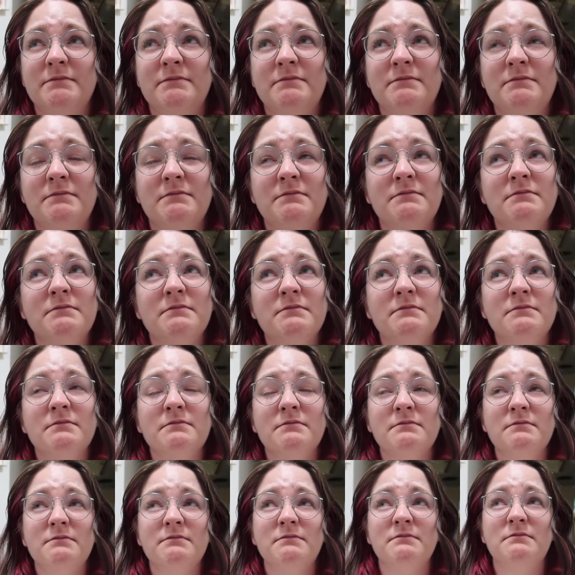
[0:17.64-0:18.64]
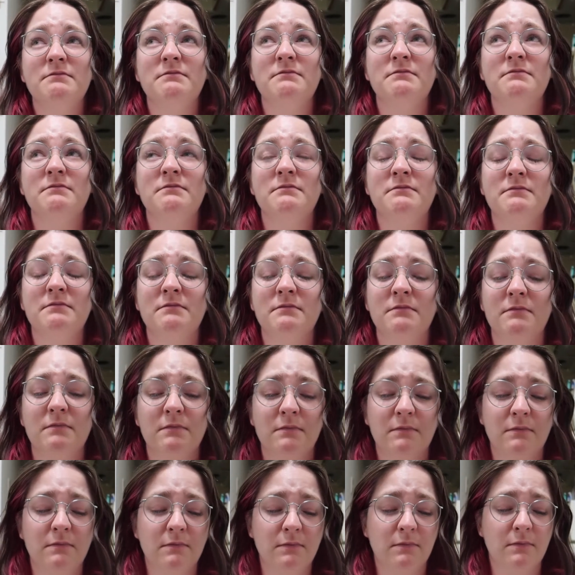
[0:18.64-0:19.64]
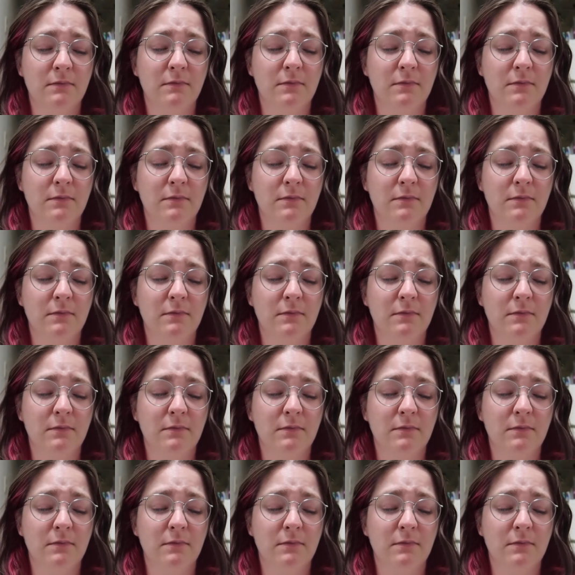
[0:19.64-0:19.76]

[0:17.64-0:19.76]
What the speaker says: (no one is talking)